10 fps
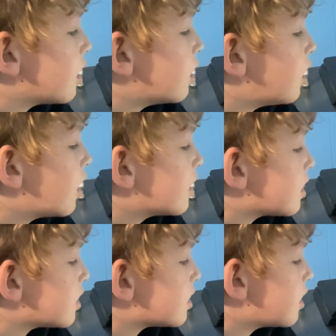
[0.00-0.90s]
a lot of
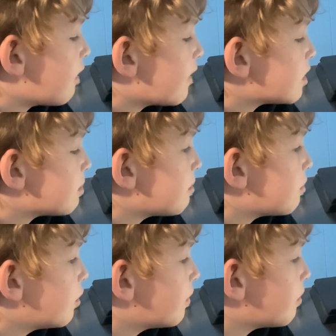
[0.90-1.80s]
this stuff has been
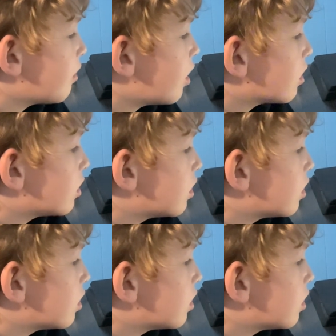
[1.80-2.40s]
proven wrong.